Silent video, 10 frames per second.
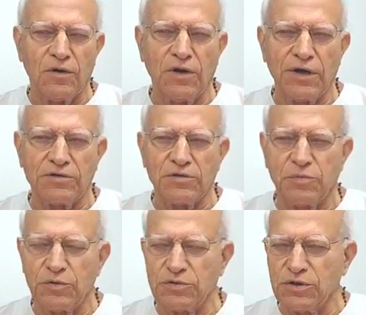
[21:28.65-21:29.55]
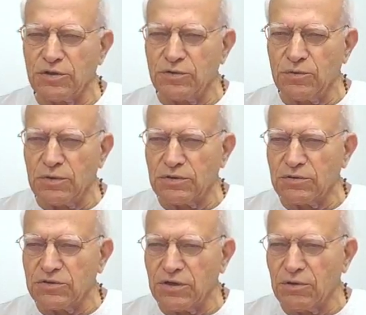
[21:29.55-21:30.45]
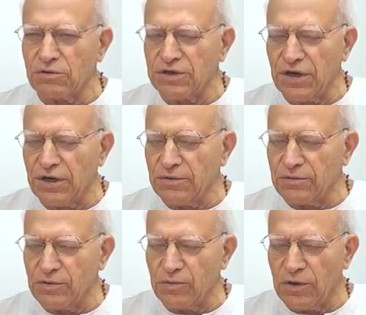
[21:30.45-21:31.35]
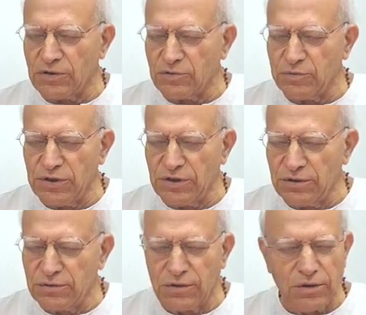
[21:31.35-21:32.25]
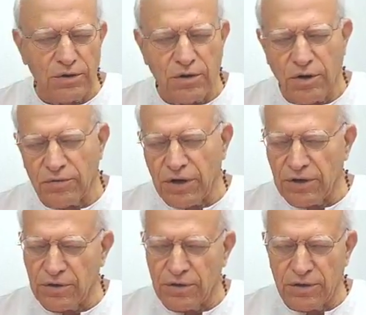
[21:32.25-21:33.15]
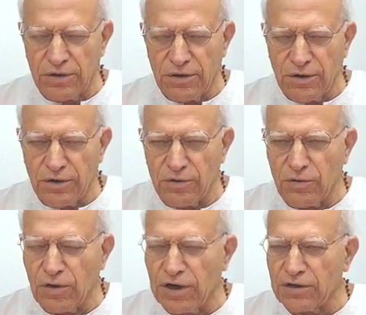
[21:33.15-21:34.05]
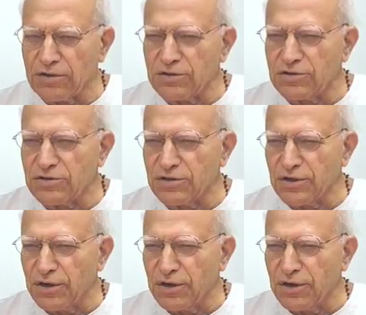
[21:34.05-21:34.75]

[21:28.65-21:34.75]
Like supposing you were to say, okay, you want to be, all right, like this